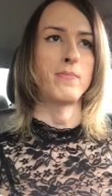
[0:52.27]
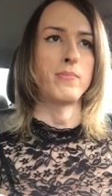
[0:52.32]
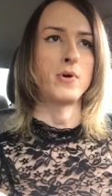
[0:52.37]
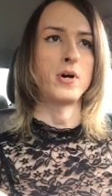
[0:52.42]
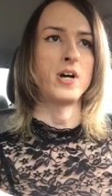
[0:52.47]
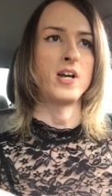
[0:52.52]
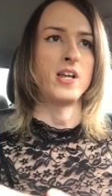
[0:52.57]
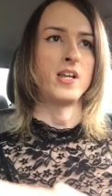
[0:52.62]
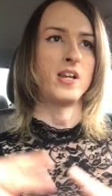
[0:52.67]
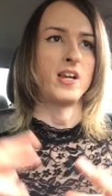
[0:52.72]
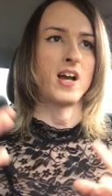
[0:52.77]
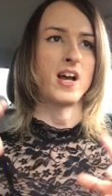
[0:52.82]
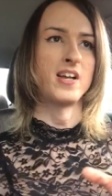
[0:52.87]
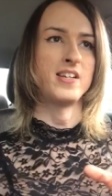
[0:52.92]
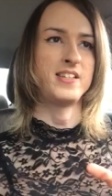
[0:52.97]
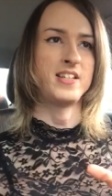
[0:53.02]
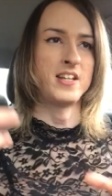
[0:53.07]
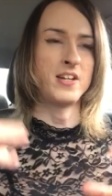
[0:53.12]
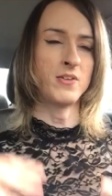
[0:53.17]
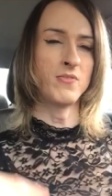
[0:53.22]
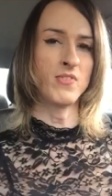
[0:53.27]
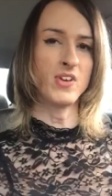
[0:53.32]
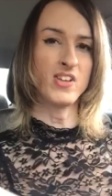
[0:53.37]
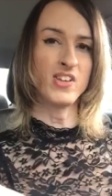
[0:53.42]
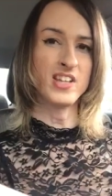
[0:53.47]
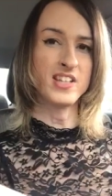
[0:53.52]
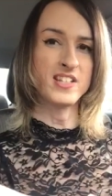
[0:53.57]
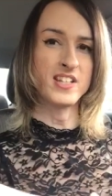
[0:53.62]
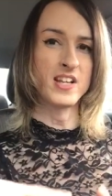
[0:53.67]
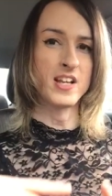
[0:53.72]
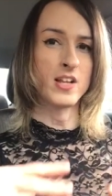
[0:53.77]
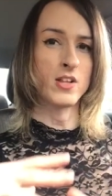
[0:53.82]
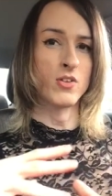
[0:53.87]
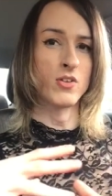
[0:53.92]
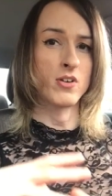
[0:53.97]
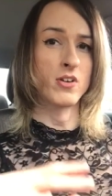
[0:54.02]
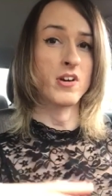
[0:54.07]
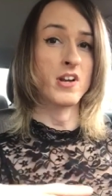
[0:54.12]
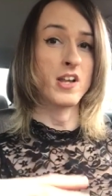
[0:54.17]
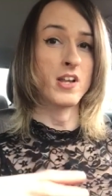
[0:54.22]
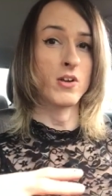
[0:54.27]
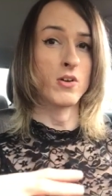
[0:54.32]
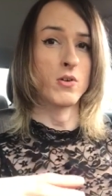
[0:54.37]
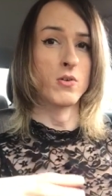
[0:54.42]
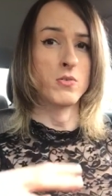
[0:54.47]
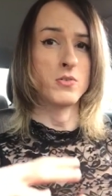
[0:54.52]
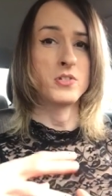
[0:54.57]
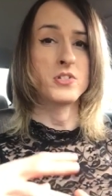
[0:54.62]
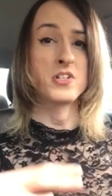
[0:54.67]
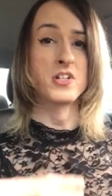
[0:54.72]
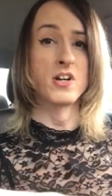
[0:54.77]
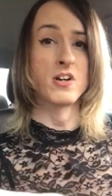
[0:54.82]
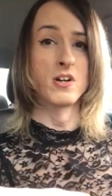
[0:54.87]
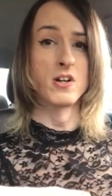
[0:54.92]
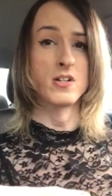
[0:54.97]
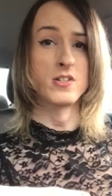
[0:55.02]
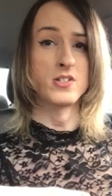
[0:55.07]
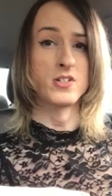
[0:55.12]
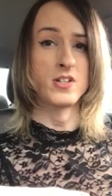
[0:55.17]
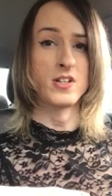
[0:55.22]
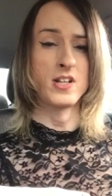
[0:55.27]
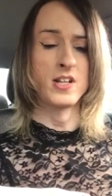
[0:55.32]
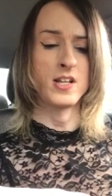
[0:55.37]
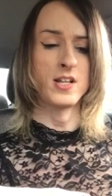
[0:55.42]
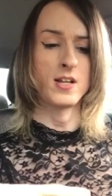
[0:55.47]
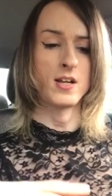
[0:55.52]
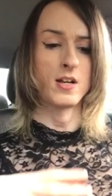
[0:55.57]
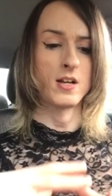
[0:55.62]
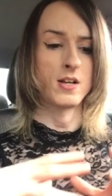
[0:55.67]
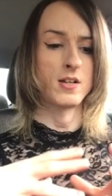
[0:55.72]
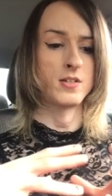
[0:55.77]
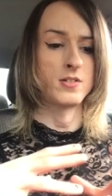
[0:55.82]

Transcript: but I didn't really take learning code seriously